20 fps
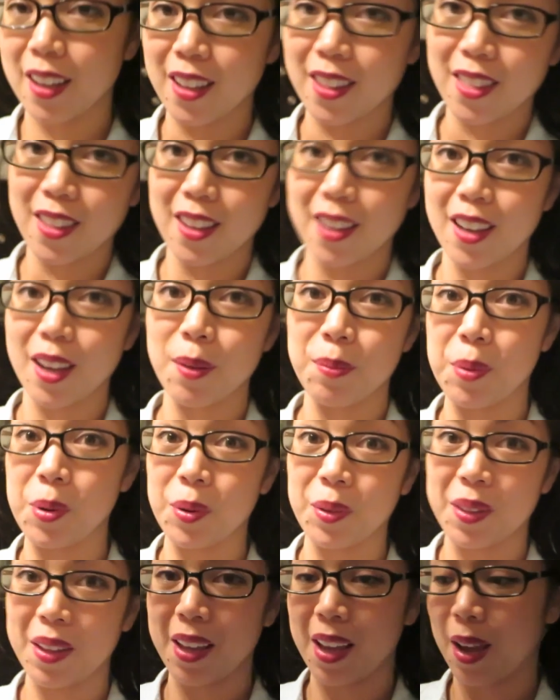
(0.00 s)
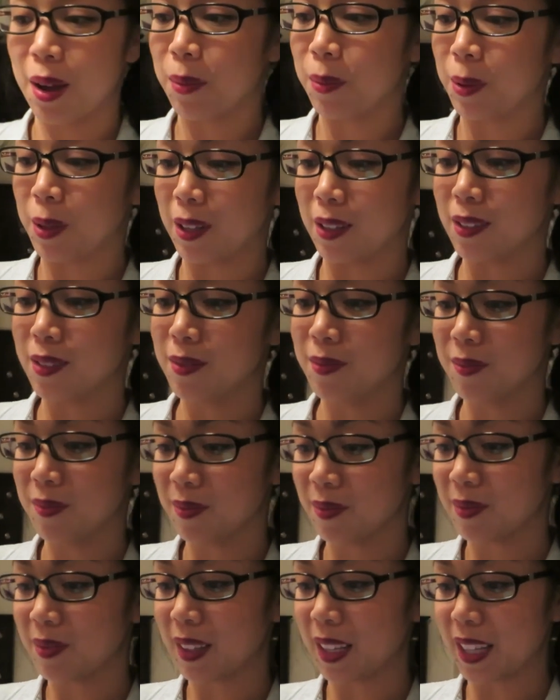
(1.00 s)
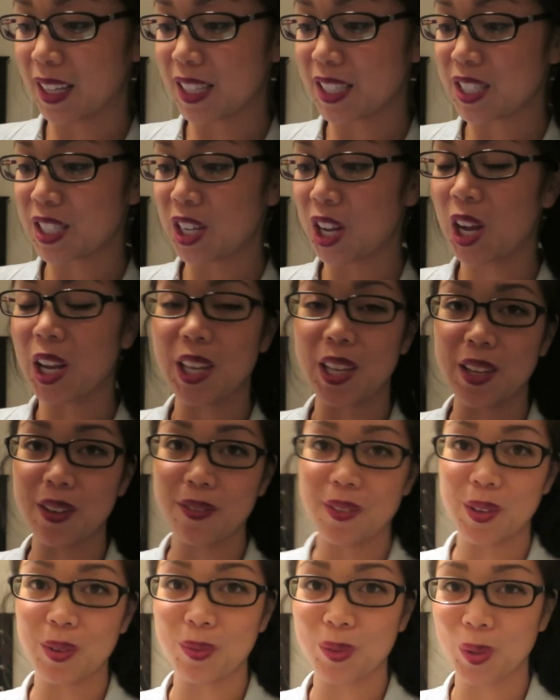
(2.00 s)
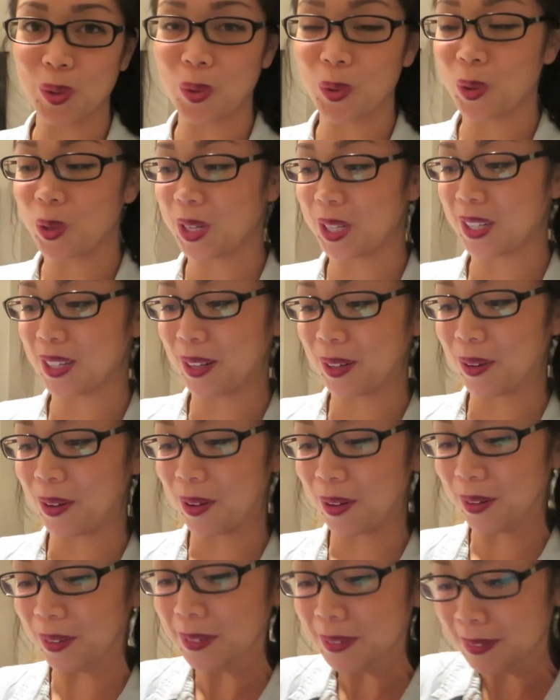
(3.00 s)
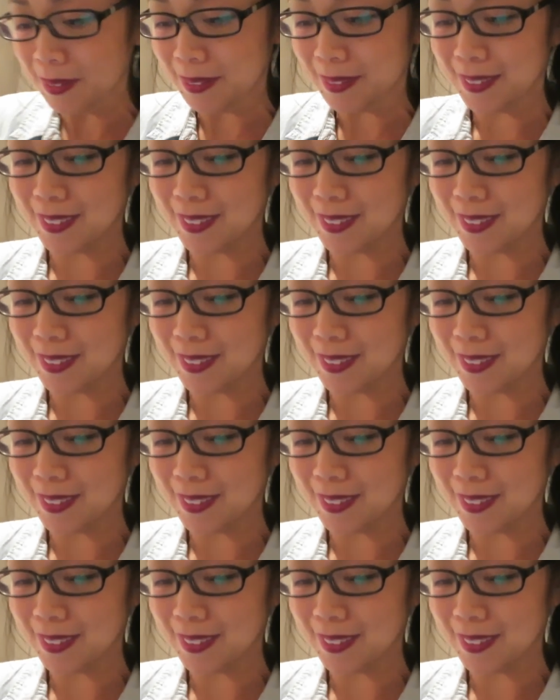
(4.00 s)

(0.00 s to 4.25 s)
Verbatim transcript: I think I broke the camera. Like, it's not even recording at all.